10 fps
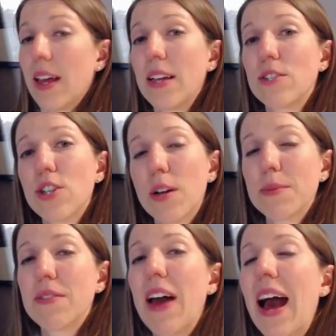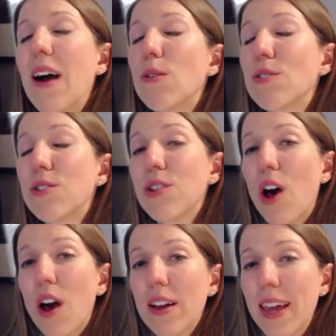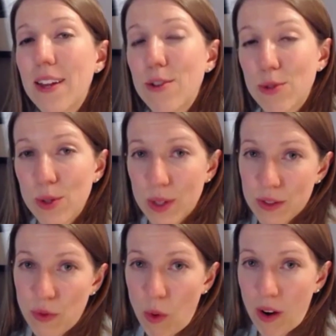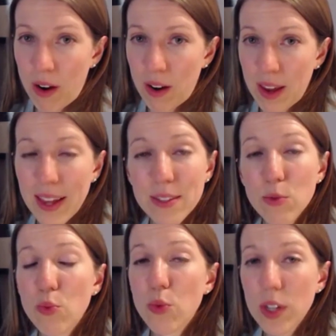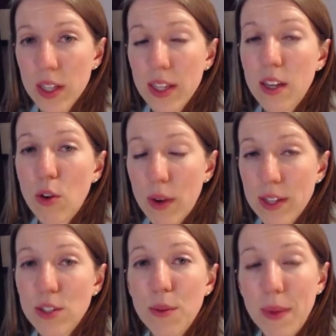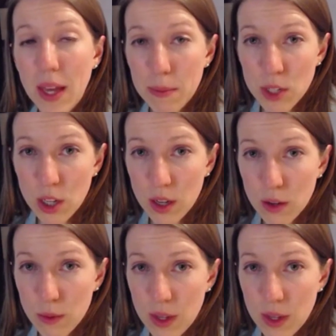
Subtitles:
In terms of how long can you do this for is really going to be up to you.